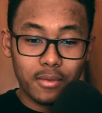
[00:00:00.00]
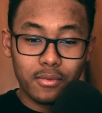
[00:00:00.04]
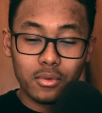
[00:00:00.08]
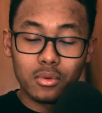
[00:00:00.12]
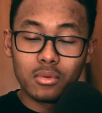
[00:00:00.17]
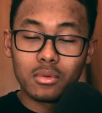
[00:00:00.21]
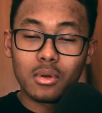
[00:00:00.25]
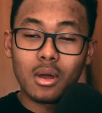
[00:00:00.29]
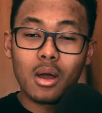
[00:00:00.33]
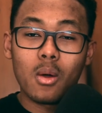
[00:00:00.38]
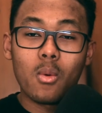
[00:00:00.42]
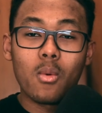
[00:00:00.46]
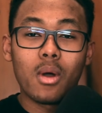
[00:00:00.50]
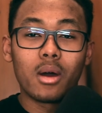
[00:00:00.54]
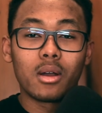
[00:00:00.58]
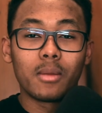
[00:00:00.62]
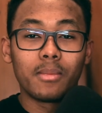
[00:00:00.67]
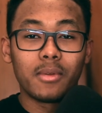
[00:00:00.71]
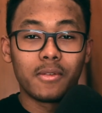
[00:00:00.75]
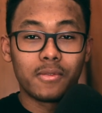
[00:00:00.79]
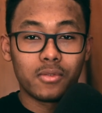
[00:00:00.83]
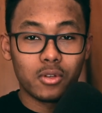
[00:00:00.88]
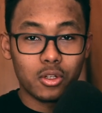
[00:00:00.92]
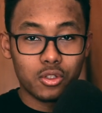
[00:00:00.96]
If you do not want to
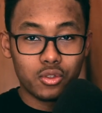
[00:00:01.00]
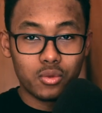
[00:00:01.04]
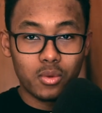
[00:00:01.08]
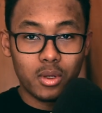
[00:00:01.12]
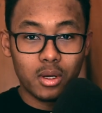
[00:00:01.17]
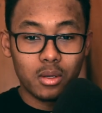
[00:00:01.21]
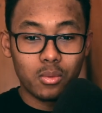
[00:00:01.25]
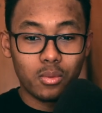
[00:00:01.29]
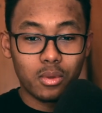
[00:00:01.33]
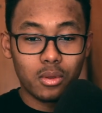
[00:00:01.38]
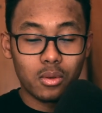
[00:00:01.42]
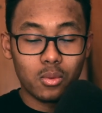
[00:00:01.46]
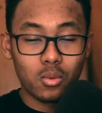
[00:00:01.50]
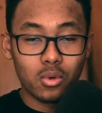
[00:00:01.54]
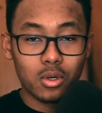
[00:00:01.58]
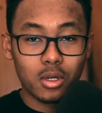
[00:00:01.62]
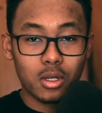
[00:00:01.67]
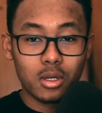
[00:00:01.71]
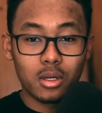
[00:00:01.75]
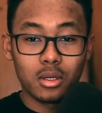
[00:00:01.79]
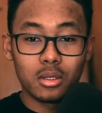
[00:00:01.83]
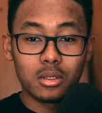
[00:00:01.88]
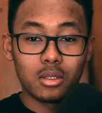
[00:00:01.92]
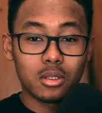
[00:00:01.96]
be frustrated with your work,
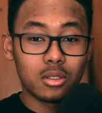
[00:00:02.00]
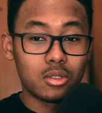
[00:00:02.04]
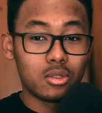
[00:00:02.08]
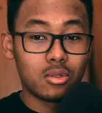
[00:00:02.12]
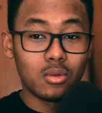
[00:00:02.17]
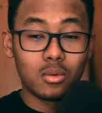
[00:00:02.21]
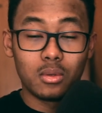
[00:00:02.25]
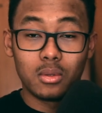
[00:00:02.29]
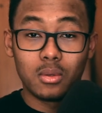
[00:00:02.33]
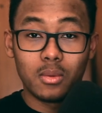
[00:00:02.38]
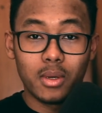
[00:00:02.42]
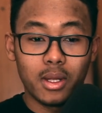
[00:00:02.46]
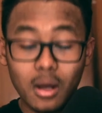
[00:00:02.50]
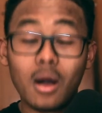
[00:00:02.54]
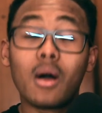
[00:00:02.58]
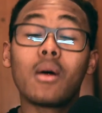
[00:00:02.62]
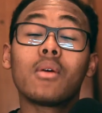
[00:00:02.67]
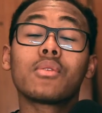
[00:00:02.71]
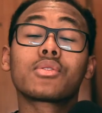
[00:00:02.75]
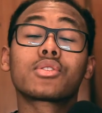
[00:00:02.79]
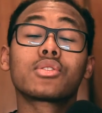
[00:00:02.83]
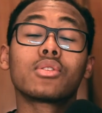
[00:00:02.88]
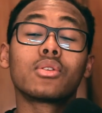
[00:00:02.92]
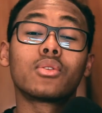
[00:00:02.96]
just don't do it.
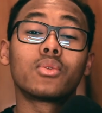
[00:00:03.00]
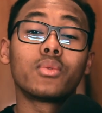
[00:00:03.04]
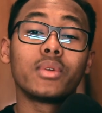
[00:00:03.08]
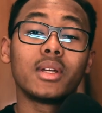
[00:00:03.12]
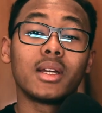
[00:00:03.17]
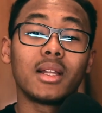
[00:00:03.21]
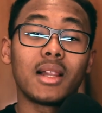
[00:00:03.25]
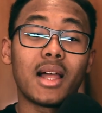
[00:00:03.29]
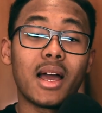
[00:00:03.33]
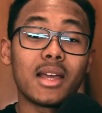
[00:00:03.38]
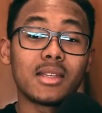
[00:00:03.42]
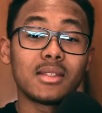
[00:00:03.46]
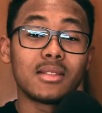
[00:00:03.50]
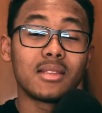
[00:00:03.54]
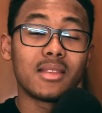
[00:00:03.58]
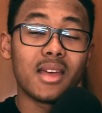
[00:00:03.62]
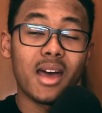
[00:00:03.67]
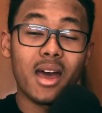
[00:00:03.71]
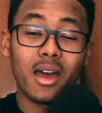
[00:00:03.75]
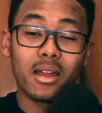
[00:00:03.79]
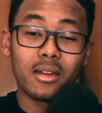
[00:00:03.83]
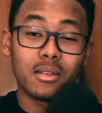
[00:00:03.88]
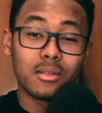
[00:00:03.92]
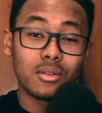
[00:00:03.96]
Also realizing
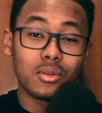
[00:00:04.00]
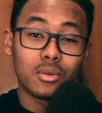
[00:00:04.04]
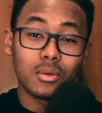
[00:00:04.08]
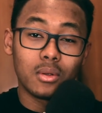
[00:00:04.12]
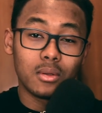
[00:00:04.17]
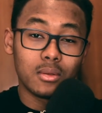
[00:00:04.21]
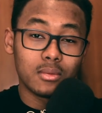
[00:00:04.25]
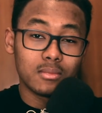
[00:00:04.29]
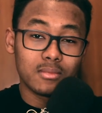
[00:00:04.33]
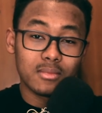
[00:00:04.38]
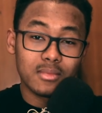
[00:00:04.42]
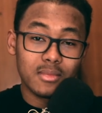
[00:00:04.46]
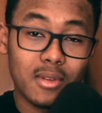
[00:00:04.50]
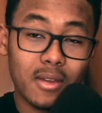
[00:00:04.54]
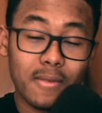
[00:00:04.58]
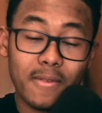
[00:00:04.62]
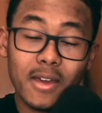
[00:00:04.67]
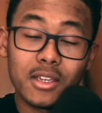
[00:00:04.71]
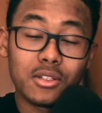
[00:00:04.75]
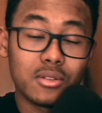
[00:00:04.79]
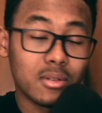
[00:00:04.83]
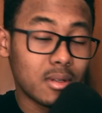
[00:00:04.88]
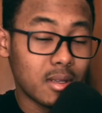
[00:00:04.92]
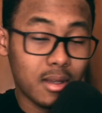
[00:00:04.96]
that you'll
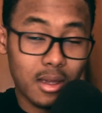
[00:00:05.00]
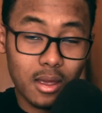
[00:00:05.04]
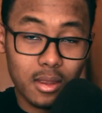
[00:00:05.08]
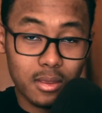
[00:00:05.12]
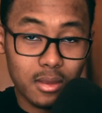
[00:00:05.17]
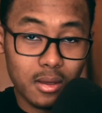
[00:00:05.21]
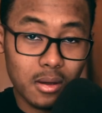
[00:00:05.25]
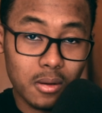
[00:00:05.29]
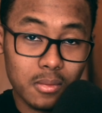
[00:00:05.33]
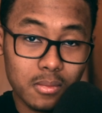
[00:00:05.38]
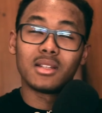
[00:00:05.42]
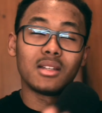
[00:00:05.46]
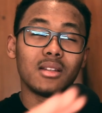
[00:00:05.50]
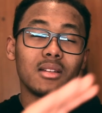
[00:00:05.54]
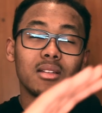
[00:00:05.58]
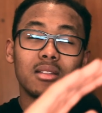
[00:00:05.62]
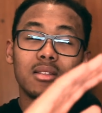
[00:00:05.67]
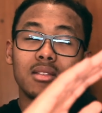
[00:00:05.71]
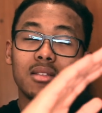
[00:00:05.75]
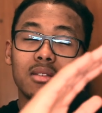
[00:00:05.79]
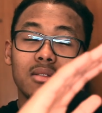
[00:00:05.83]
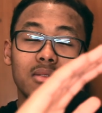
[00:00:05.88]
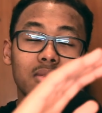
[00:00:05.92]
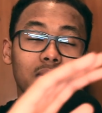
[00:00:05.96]
eventually get there.
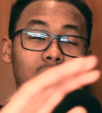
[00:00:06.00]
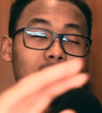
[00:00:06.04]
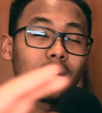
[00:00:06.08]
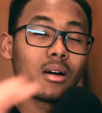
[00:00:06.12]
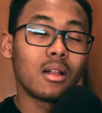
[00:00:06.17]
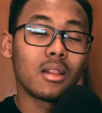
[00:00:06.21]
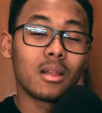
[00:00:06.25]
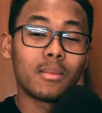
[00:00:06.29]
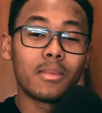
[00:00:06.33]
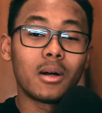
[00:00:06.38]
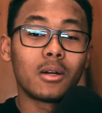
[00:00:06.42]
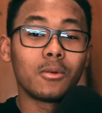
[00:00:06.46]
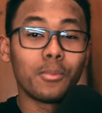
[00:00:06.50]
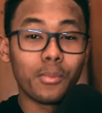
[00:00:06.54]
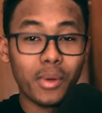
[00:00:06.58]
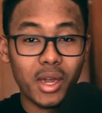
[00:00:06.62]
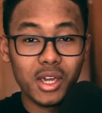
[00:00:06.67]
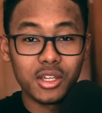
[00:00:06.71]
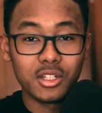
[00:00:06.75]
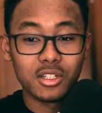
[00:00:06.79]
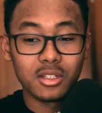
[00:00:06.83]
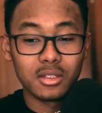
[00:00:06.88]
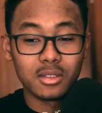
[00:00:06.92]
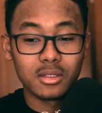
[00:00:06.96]
It's all about
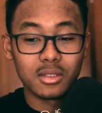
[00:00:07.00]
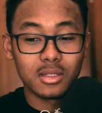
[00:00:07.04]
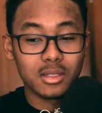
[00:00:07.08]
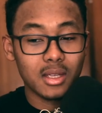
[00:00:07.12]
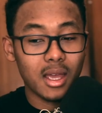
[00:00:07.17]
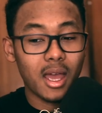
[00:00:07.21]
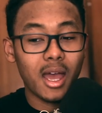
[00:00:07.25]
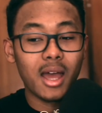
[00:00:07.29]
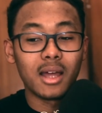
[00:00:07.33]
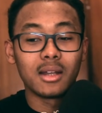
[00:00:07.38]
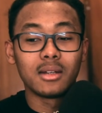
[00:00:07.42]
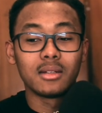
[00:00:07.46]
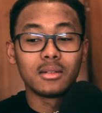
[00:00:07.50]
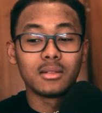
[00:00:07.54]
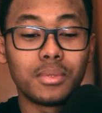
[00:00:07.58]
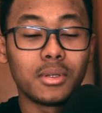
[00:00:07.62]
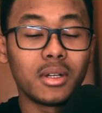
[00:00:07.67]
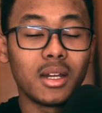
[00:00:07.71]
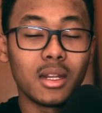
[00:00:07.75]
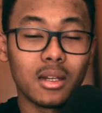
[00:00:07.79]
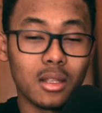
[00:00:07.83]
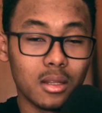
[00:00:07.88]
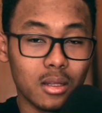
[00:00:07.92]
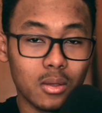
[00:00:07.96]
patience and
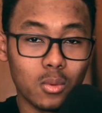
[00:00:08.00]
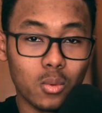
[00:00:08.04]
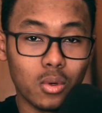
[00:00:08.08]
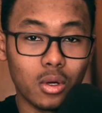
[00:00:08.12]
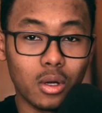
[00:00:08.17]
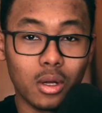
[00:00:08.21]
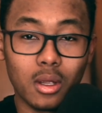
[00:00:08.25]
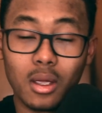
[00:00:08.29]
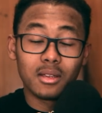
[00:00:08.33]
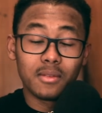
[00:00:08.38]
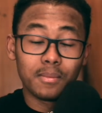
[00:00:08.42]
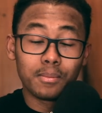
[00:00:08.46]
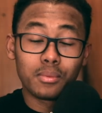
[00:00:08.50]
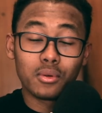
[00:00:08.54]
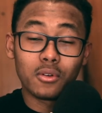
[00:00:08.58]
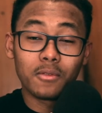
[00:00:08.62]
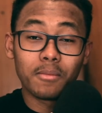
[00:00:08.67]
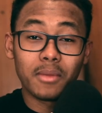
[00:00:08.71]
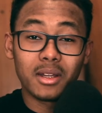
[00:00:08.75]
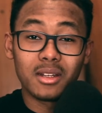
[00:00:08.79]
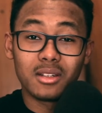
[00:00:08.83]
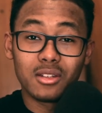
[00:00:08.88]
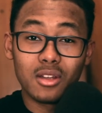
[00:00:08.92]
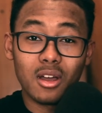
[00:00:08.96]
putting in the work.
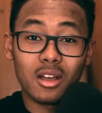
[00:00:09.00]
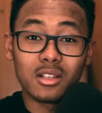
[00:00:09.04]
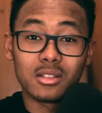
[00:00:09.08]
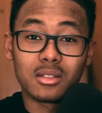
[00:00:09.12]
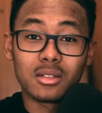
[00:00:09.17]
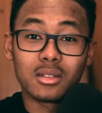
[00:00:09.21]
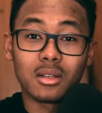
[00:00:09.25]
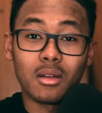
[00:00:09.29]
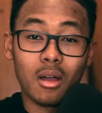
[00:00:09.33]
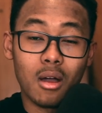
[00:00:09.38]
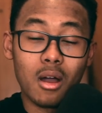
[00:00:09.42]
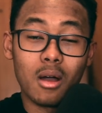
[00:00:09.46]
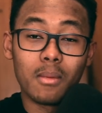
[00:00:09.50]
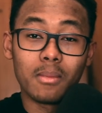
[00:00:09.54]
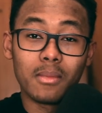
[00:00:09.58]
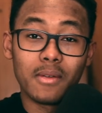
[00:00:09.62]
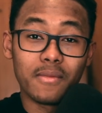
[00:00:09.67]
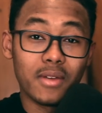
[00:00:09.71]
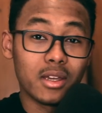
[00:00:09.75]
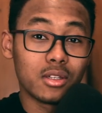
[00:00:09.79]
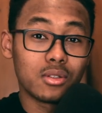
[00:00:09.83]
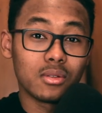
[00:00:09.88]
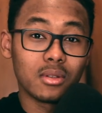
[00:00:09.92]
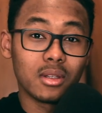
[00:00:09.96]
Improvement does come
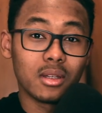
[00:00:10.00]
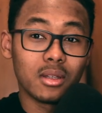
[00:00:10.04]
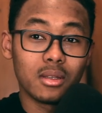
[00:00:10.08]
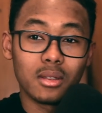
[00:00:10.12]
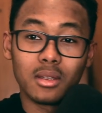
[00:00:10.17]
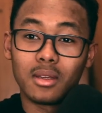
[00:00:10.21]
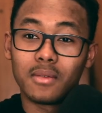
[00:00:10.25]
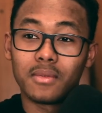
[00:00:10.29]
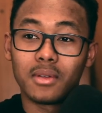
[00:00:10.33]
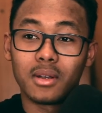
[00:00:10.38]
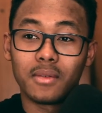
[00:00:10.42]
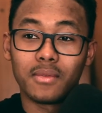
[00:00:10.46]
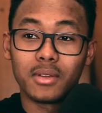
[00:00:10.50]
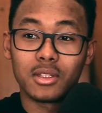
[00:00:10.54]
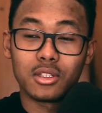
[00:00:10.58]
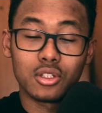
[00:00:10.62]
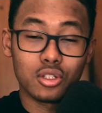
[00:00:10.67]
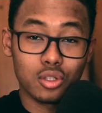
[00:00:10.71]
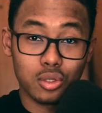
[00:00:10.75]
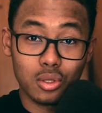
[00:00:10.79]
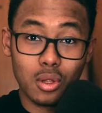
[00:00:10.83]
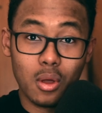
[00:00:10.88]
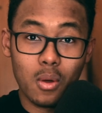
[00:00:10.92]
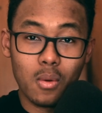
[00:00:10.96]
eventually, even if it's
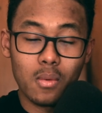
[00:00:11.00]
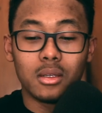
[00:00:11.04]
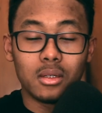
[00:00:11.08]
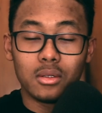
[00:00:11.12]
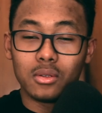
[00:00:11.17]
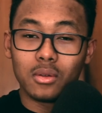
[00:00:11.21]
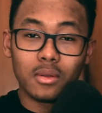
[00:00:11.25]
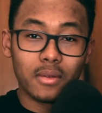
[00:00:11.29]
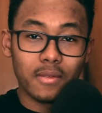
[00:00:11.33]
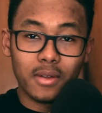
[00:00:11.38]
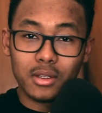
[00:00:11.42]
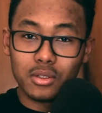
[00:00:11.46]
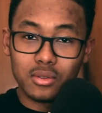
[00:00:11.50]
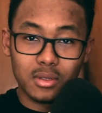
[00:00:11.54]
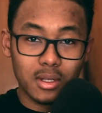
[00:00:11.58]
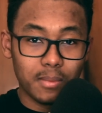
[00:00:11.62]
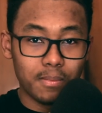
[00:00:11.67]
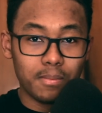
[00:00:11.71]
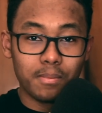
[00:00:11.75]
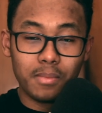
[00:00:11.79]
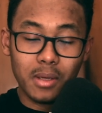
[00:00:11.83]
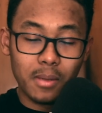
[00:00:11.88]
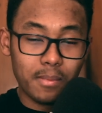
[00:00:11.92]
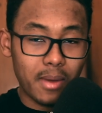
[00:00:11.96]
slow. You'll eventually
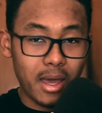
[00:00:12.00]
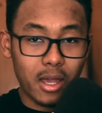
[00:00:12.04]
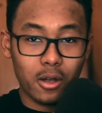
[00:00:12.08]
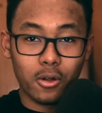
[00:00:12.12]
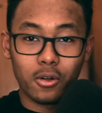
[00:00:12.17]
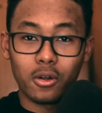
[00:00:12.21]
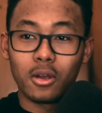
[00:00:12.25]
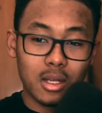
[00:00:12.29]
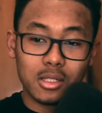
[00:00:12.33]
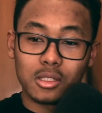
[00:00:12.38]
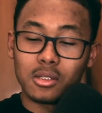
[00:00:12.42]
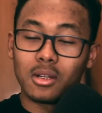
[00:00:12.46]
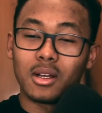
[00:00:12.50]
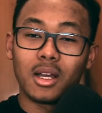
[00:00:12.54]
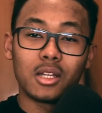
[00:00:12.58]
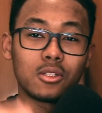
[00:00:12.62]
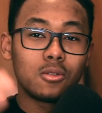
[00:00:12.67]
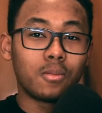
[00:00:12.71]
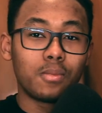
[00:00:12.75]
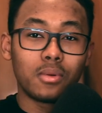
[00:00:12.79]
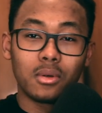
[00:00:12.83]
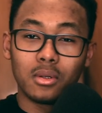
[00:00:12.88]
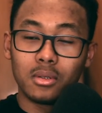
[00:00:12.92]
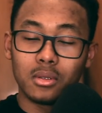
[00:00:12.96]
be better as long as
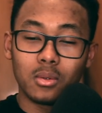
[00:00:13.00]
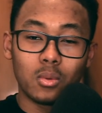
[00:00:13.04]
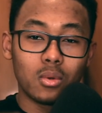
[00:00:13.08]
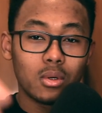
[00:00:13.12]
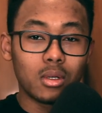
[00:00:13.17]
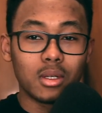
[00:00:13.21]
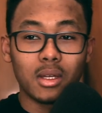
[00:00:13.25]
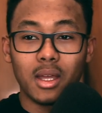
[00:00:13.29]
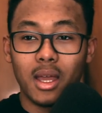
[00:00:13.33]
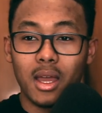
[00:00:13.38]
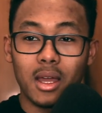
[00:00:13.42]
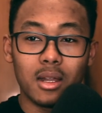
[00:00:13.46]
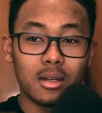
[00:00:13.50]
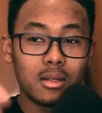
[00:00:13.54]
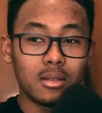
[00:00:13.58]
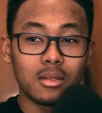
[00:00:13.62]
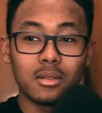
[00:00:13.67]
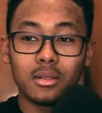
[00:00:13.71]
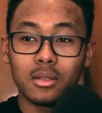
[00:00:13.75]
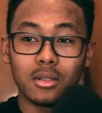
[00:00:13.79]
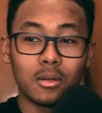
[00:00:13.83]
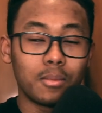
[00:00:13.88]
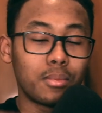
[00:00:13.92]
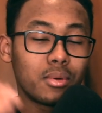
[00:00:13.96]
you put in the work and,
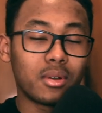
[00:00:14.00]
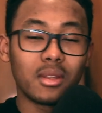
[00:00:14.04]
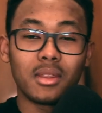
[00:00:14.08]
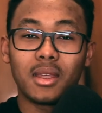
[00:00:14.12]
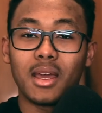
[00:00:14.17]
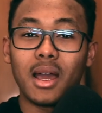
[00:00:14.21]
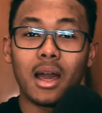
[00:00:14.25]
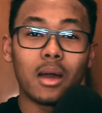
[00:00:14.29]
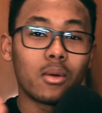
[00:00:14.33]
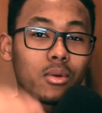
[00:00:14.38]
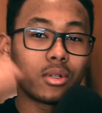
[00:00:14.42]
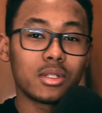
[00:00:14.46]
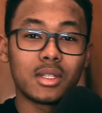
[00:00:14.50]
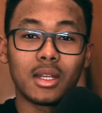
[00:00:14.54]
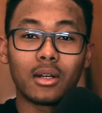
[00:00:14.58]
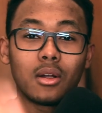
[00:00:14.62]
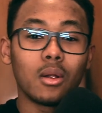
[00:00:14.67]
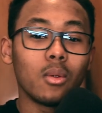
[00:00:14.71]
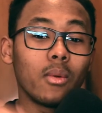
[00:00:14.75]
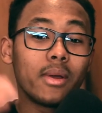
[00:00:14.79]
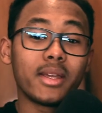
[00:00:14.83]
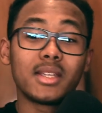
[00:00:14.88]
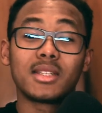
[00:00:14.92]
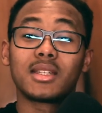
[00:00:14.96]
you know, put in the hours and
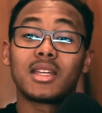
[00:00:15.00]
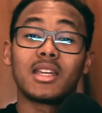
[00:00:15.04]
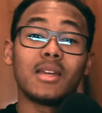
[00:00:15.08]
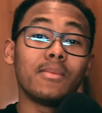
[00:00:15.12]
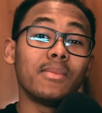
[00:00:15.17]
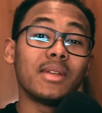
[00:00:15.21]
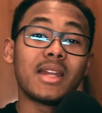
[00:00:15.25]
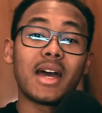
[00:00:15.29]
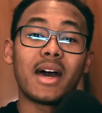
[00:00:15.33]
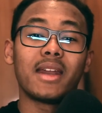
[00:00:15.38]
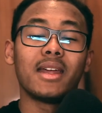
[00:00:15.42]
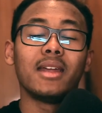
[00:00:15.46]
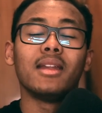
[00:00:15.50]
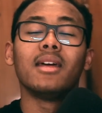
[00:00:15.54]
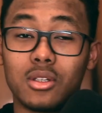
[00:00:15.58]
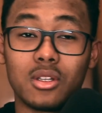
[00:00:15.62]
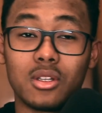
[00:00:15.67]
always keeping at it.